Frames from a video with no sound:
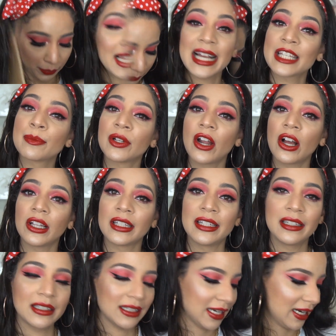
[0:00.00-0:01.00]
Last but not
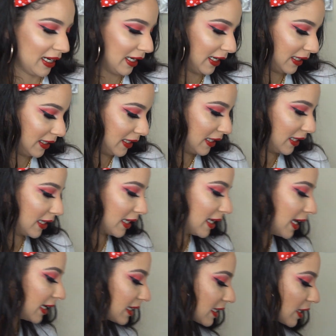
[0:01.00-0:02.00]
least, I did
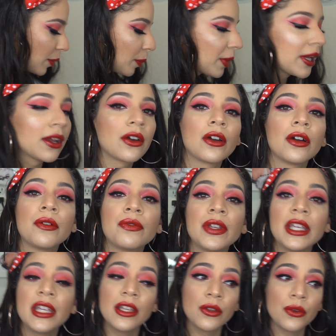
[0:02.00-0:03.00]
get a pair of
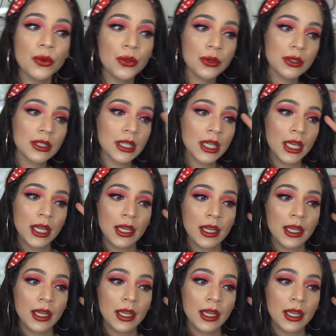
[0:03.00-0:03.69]
heels